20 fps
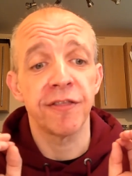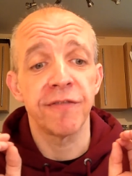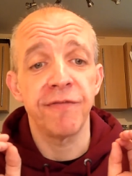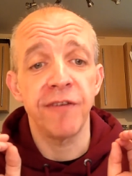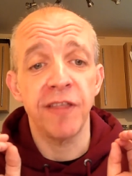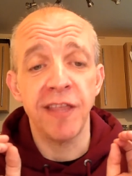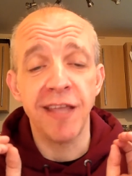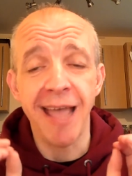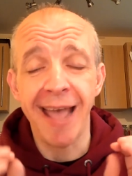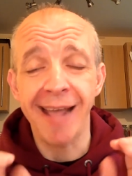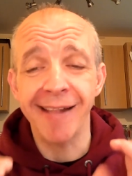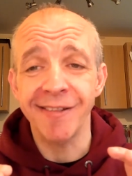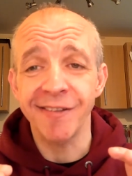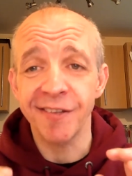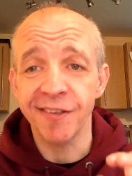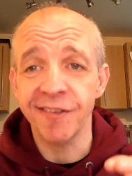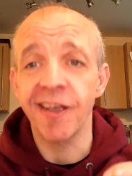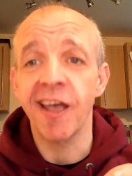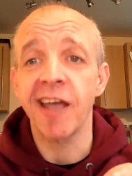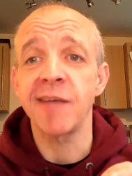for the
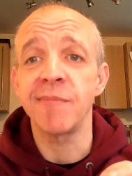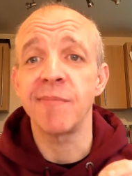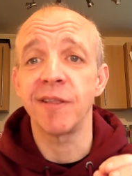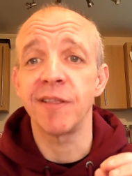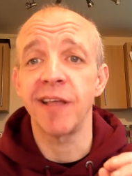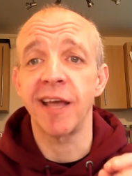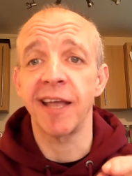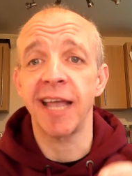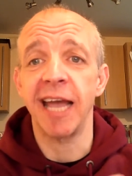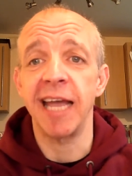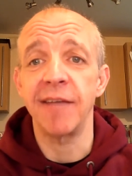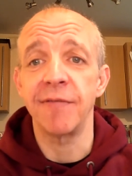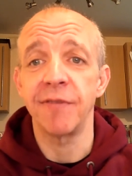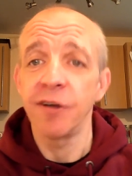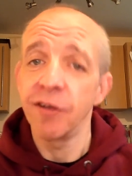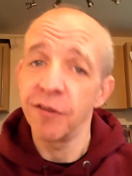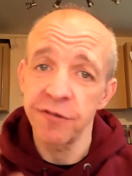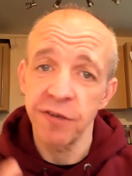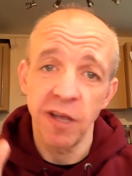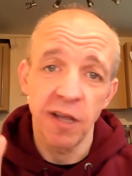entertainment they gave
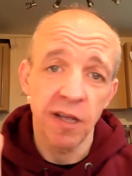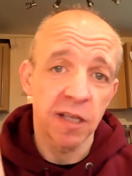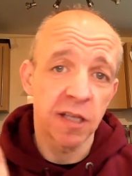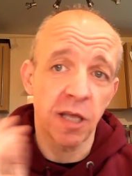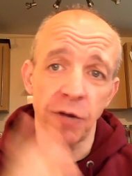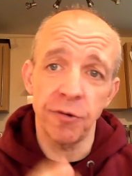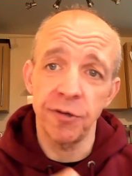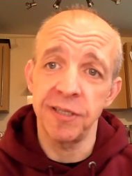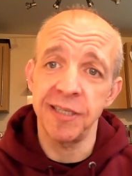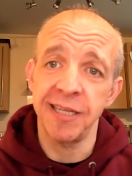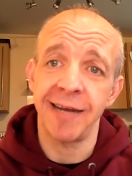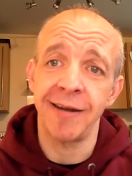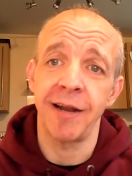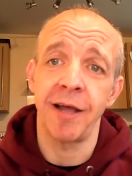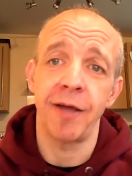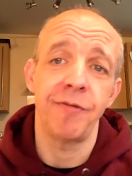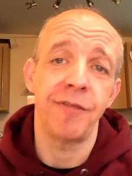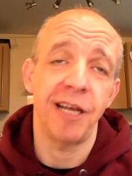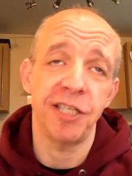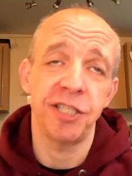us, go and
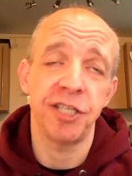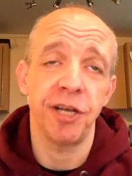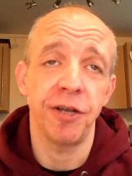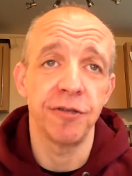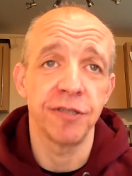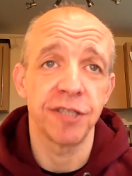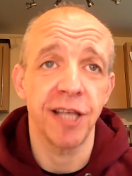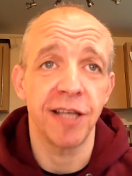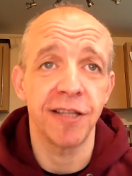download their tunes.